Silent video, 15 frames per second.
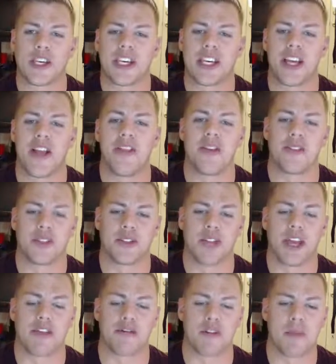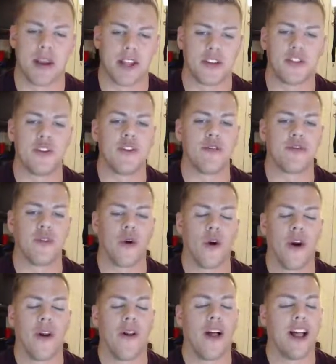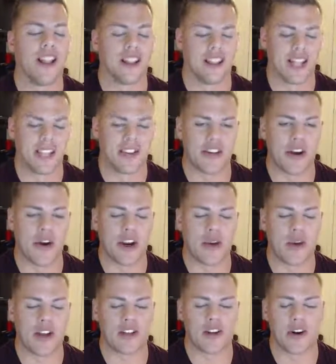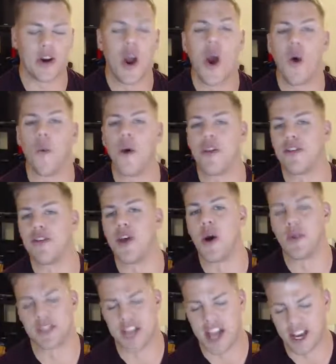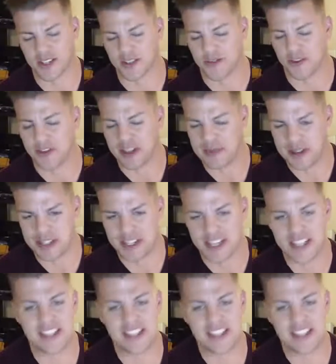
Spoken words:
this is a 3-mana 2/4 legendary creature with no text for limited.